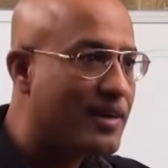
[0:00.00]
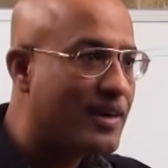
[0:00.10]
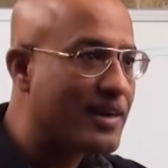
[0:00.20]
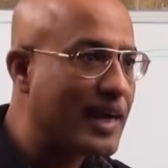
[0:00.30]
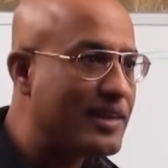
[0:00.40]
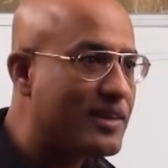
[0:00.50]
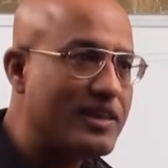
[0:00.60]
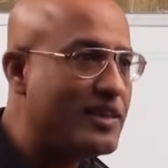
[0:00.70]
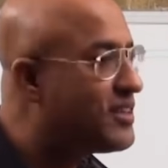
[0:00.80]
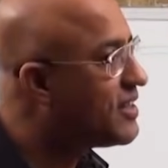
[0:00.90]
right
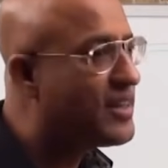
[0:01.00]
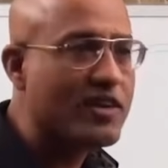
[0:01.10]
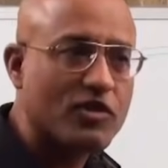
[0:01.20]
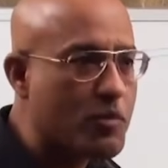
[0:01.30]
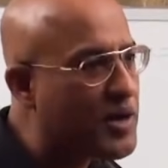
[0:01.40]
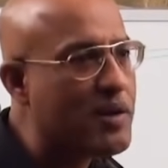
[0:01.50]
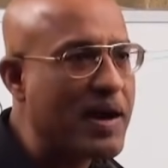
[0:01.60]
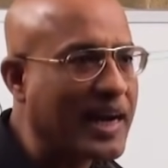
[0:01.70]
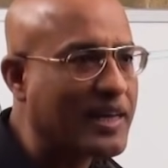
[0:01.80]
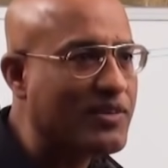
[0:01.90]
it is it does not become
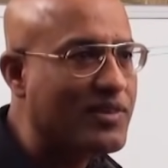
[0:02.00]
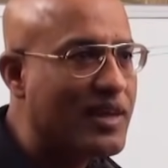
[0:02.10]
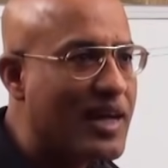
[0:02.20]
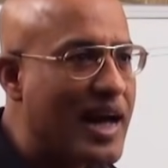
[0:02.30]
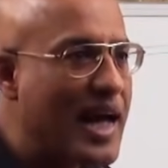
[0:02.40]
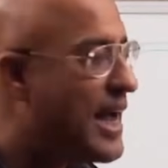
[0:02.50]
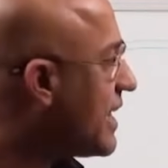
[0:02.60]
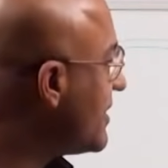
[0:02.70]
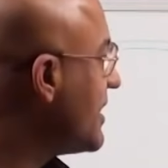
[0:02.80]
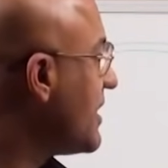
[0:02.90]
active
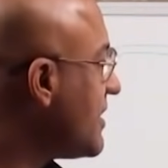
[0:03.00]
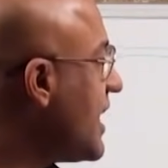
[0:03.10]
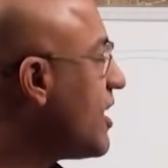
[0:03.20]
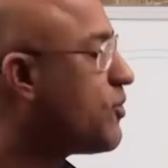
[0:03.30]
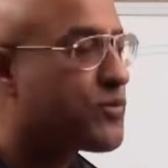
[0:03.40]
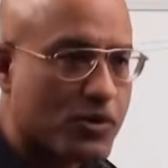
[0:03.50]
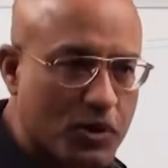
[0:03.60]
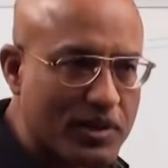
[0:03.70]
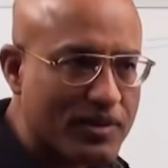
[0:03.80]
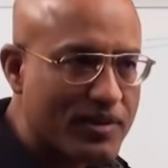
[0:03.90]
and then of course